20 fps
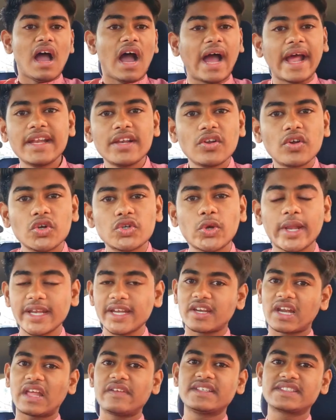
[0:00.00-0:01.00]
I didn't go to any
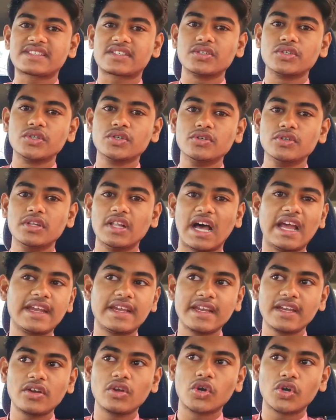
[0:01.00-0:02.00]
driving school. I
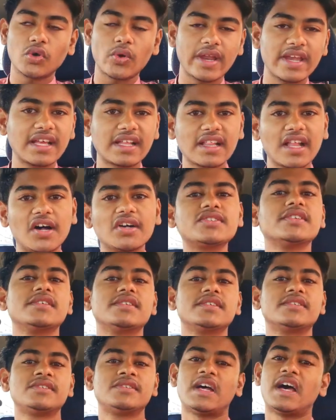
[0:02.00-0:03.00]
didn't go to any
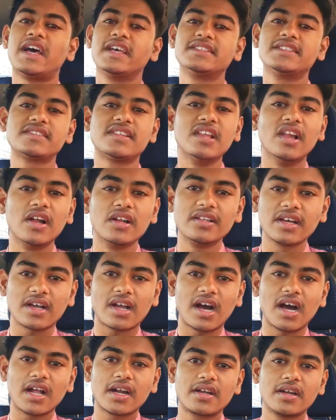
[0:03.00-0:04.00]
classes. I just learned the
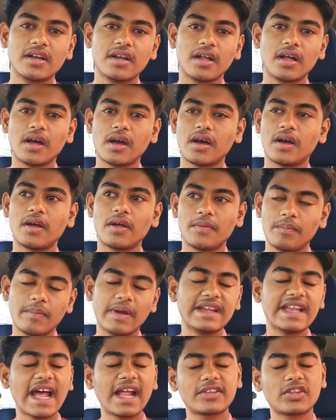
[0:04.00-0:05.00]
car.
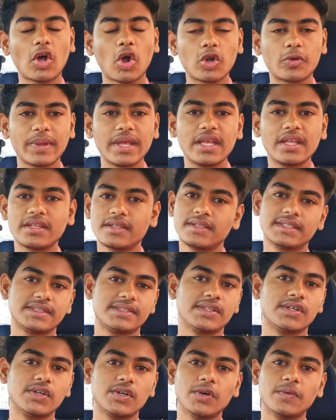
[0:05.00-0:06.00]
My dad taught me.
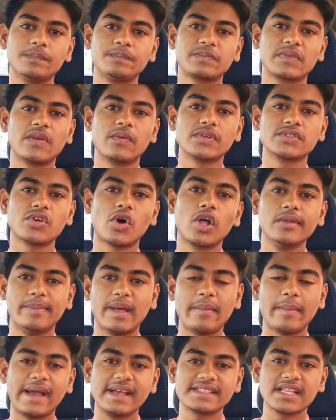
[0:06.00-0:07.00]
So it was all
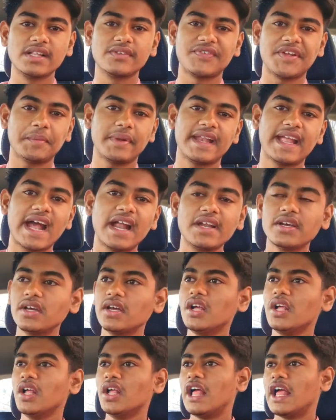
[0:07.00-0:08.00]
by myself and my dad.
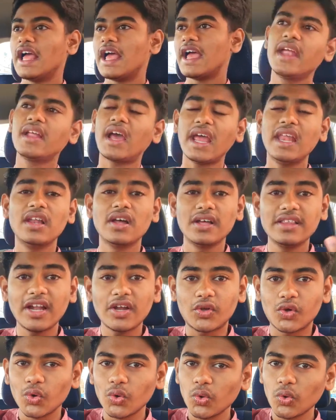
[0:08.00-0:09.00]
And I learned
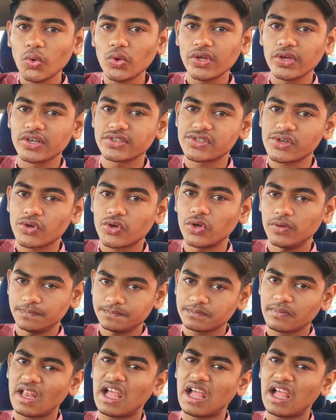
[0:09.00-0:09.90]
that 2 years ago.